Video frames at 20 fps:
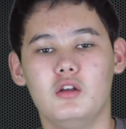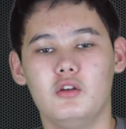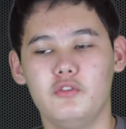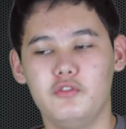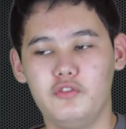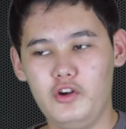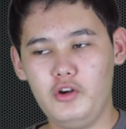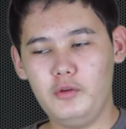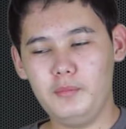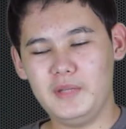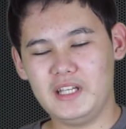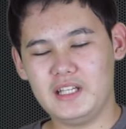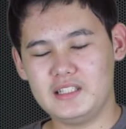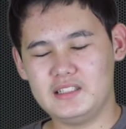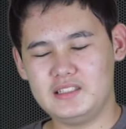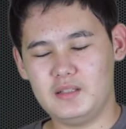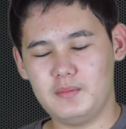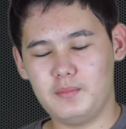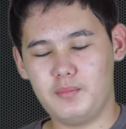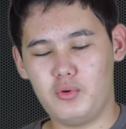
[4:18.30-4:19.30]
Filming
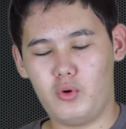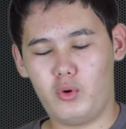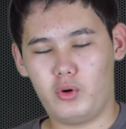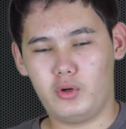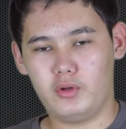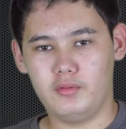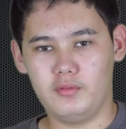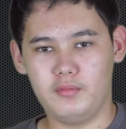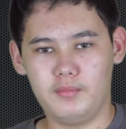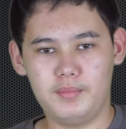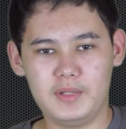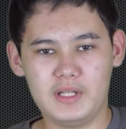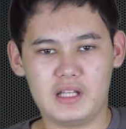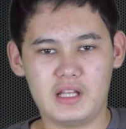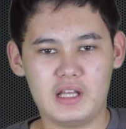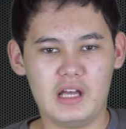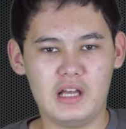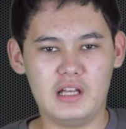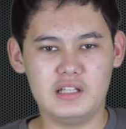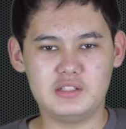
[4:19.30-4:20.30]
is important
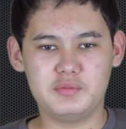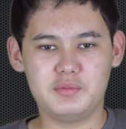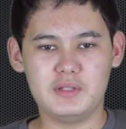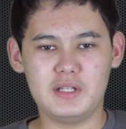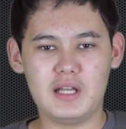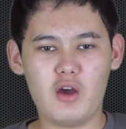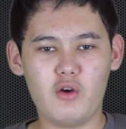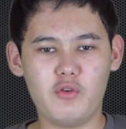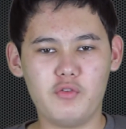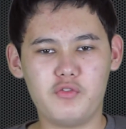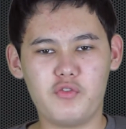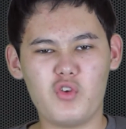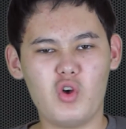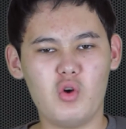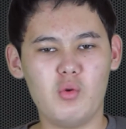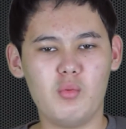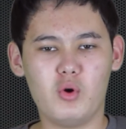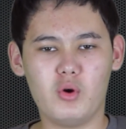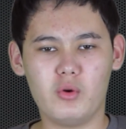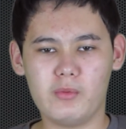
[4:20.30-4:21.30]
because without
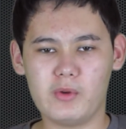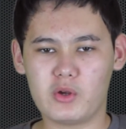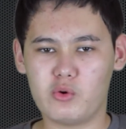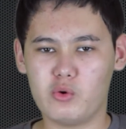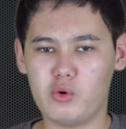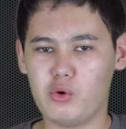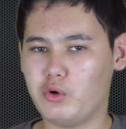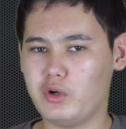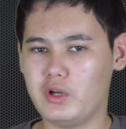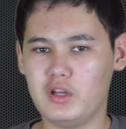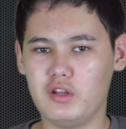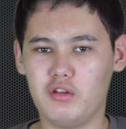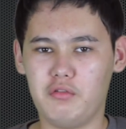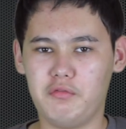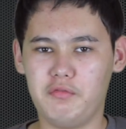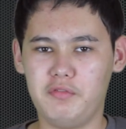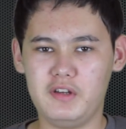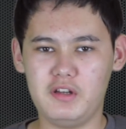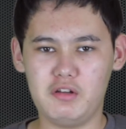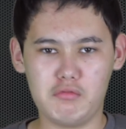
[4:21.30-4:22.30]
film or recording, your
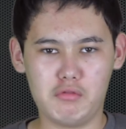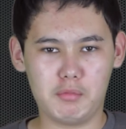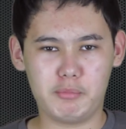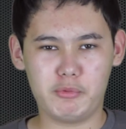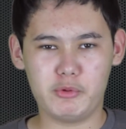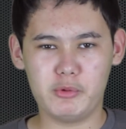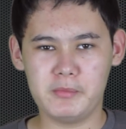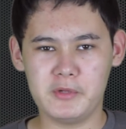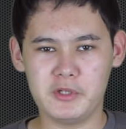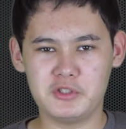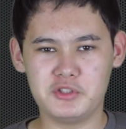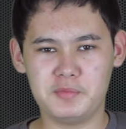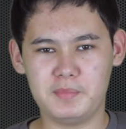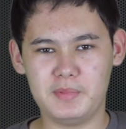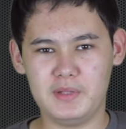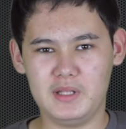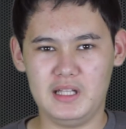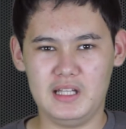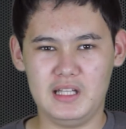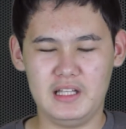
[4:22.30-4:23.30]
video will pretty much
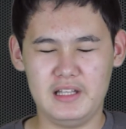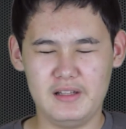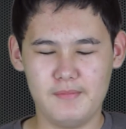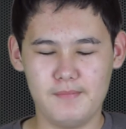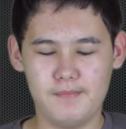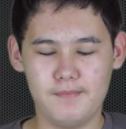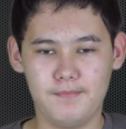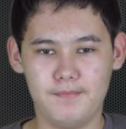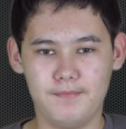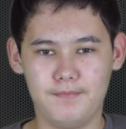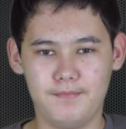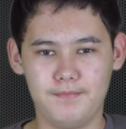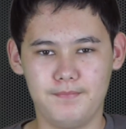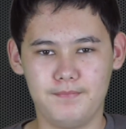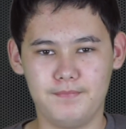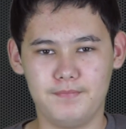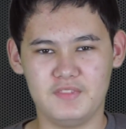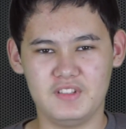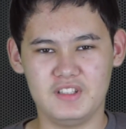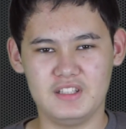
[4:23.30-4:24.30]
be
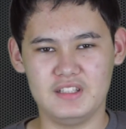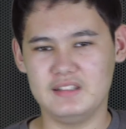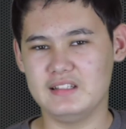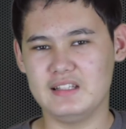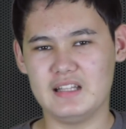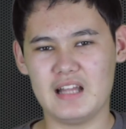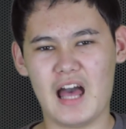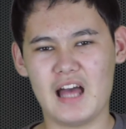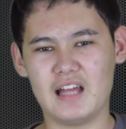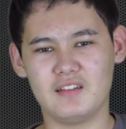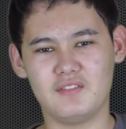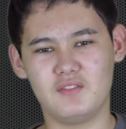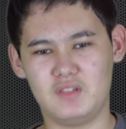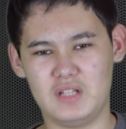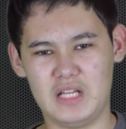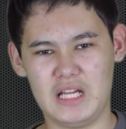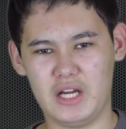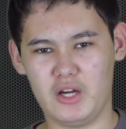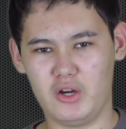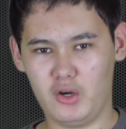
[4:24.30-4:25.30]
not
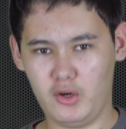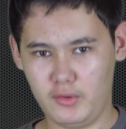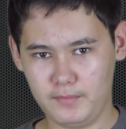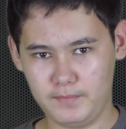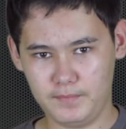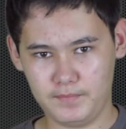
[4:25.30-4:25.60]
there.